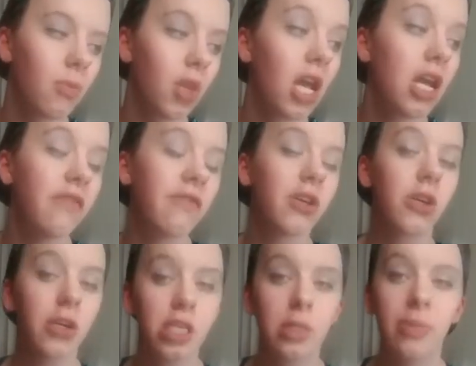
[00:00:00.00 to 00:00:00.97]
And for
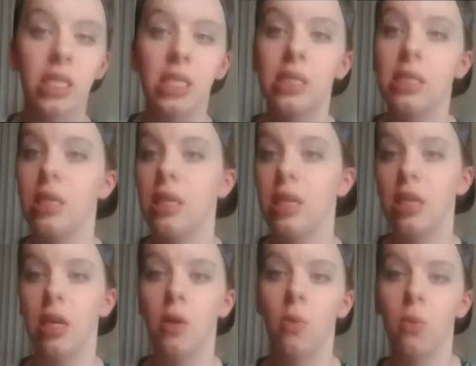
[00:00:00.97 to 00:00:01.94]
Christmas, you
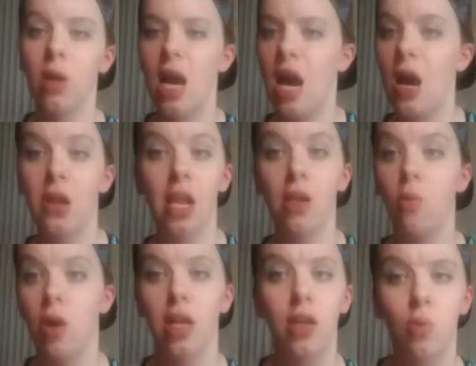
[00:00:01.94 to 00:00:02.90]
know, all I
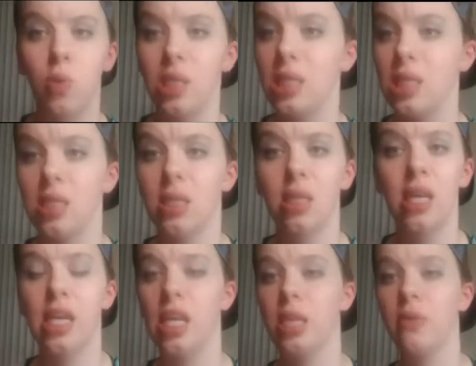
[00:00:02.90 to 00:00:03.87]
wanted was
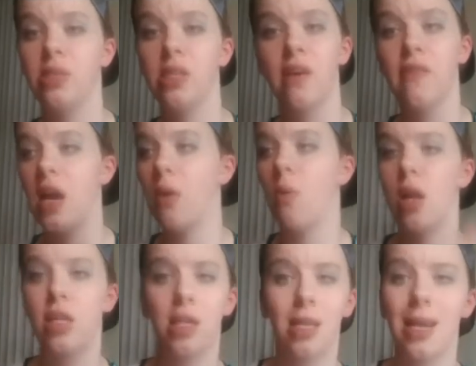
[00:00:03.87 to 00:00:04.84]
Hillywood stuff. I
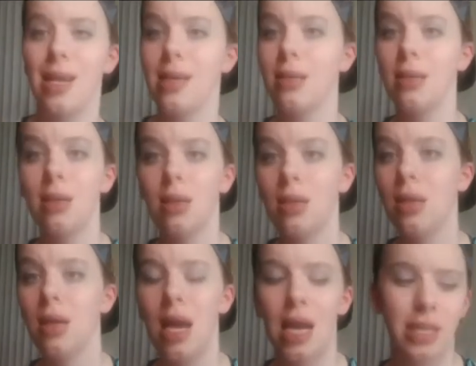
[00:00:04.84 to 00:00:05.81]
wanted like
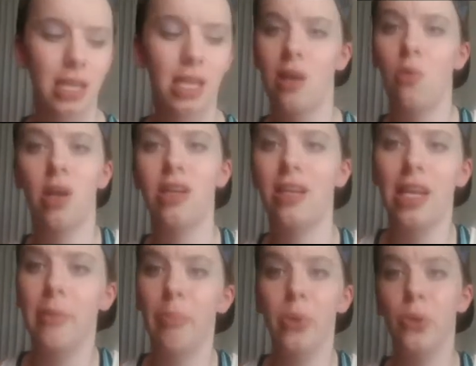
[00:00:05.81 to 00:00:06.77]

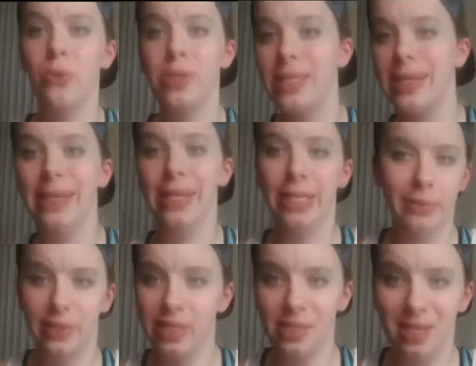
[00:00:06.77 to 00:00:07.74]
boots and
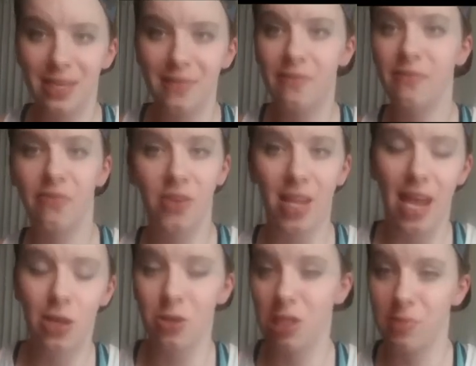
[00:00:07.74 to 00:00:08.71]
Hillywood stuff for
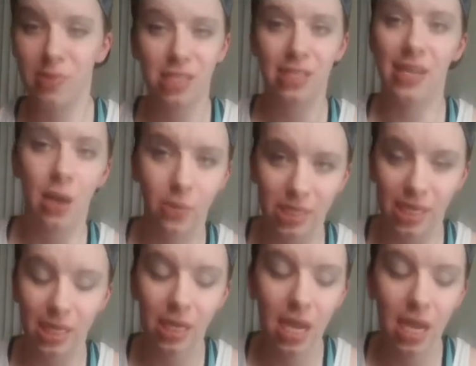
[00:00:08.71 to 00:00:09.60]
that Christmas, and that was it.